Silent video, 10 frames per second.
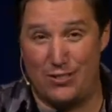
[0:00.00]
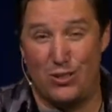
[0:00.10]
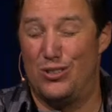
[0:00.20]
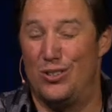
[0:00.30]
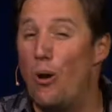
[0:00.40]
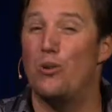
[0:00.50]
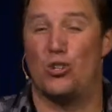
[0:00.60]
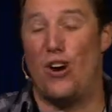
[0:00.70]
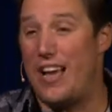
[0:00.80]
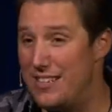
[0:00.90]
So don't
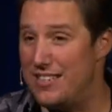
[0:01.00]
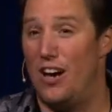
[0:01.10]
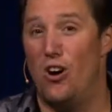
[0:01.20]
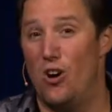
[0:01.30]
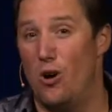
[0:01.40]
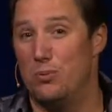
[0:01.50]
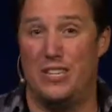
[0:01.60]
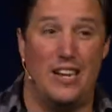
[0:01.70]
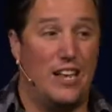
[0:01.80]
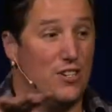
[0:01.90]
try this at home,
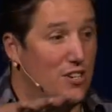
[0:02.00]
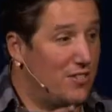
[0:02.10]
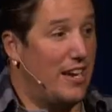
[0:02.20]
teenagers.